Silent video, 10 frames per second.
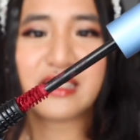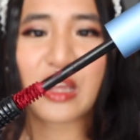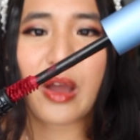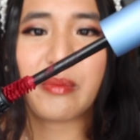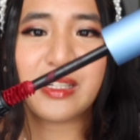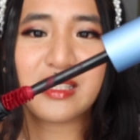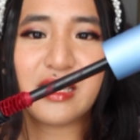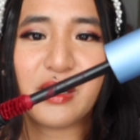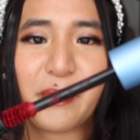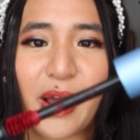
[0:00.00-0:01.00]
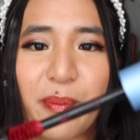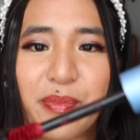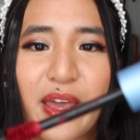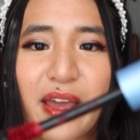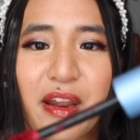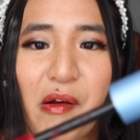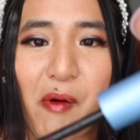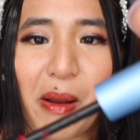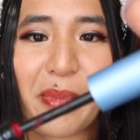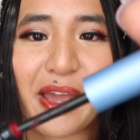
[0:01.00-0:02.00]
so I'm just gonna pop that
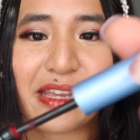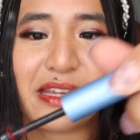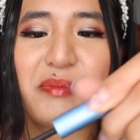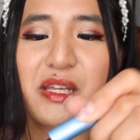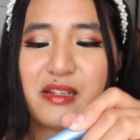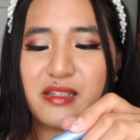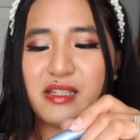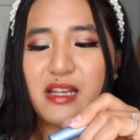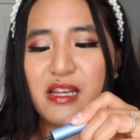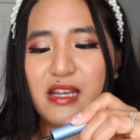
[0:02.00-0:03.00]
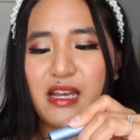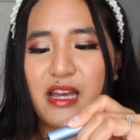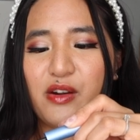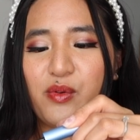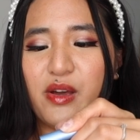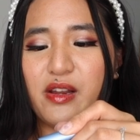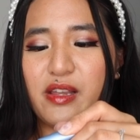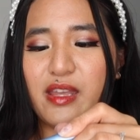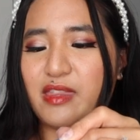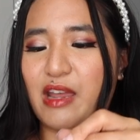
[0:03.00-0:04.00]
right back in because I don't want to
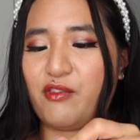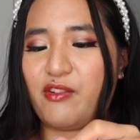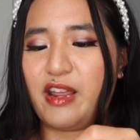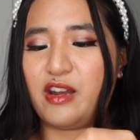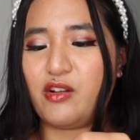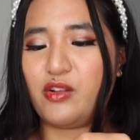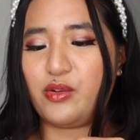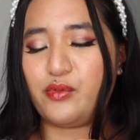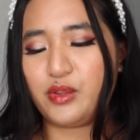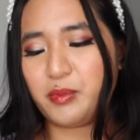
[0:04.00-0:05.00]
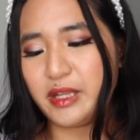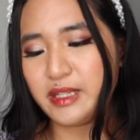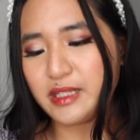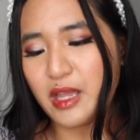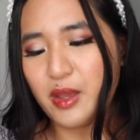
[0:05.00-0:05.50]
get that red all over the place.